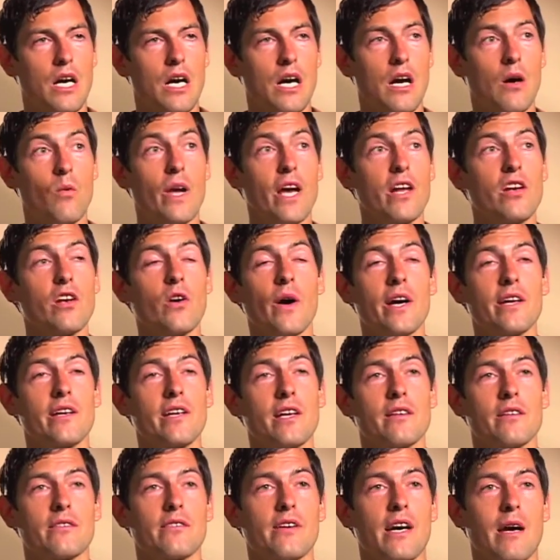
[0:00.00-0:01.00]
We had no
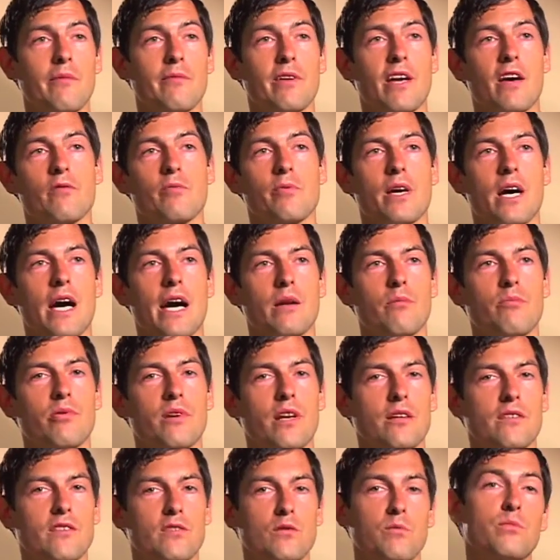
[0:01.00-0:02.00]
idea at the time the FBI had put
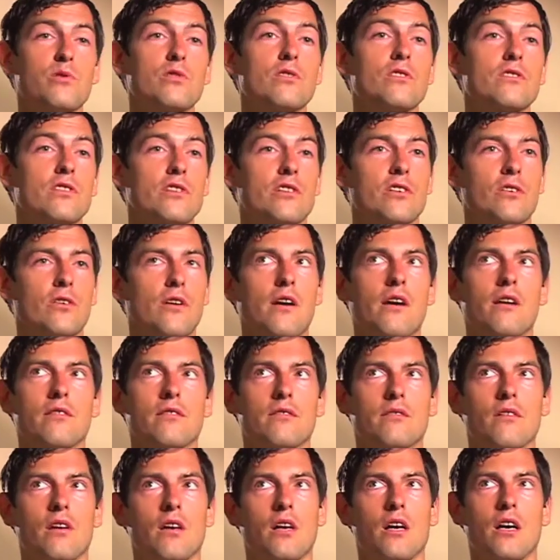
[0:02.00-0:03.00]
out this bulletin
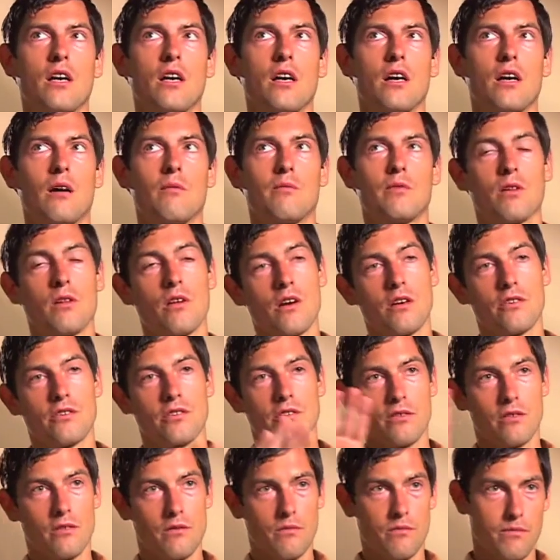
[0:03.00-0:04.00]
across the
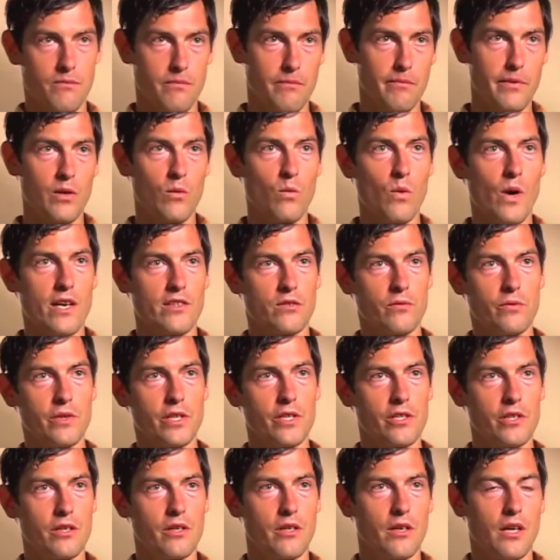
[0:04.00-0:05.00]
larger Midwest
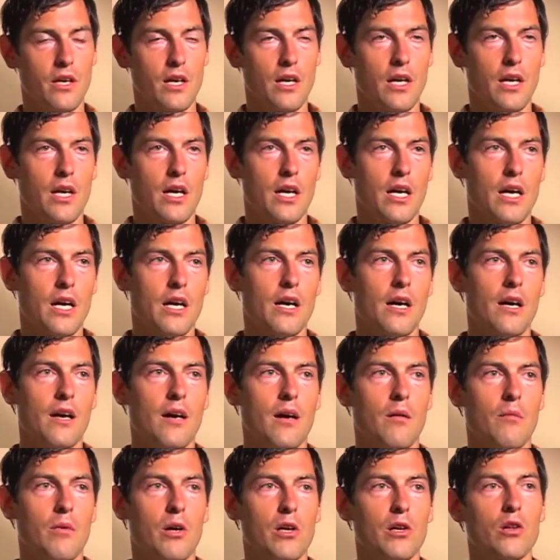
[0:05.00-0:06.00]
region,
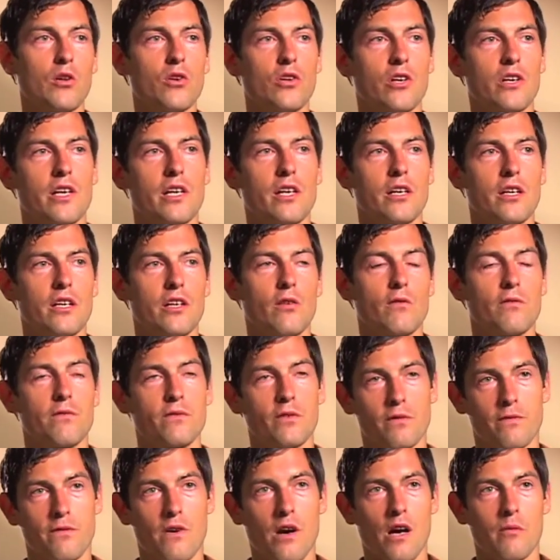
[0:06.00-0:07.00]
alerting
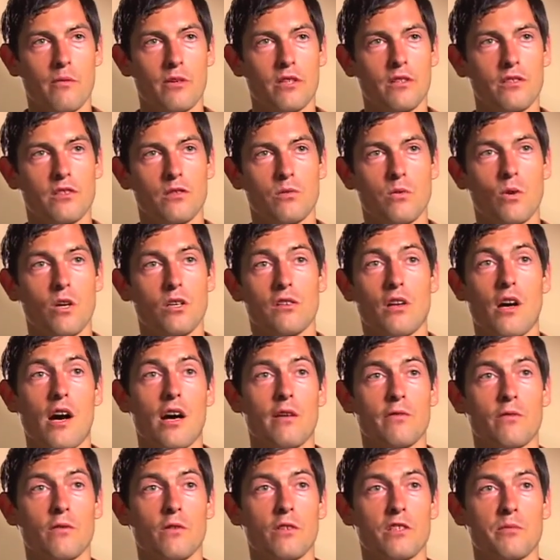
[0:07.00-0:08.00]
fur farmers as well as law
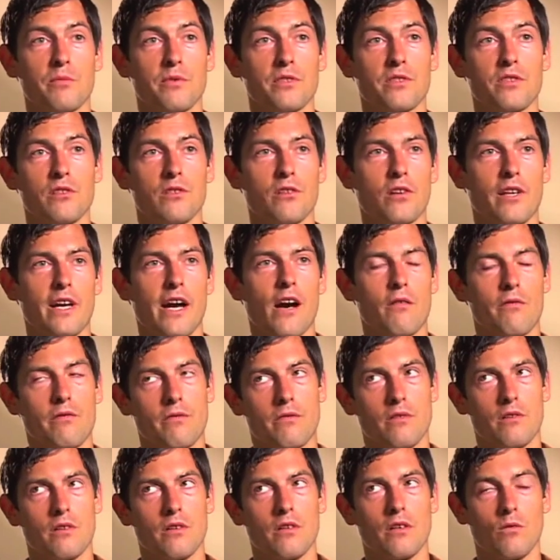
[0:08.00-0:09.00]
enforcement to look out
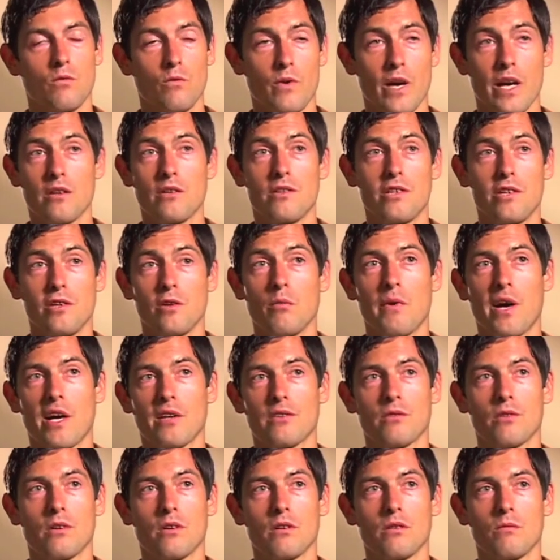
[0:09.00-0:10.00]
for a red Geo
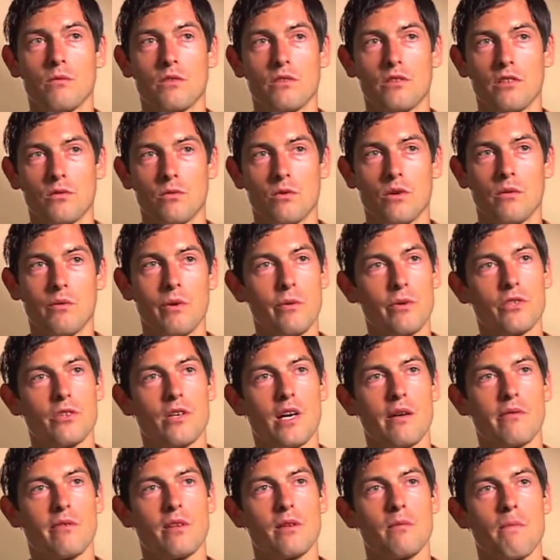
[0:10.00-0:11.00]
Metro, which is what we were
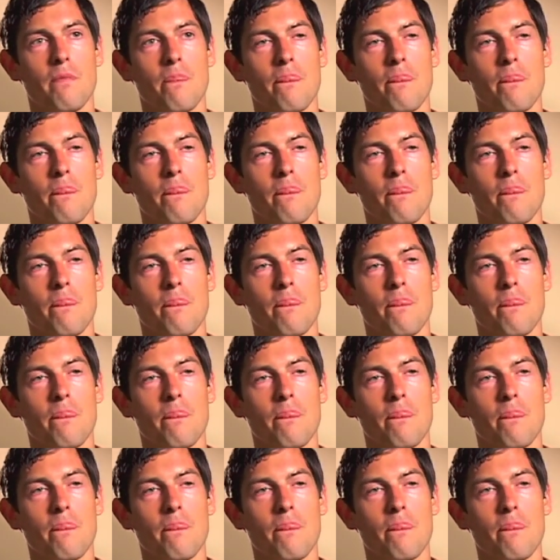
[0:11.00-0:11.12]
driving.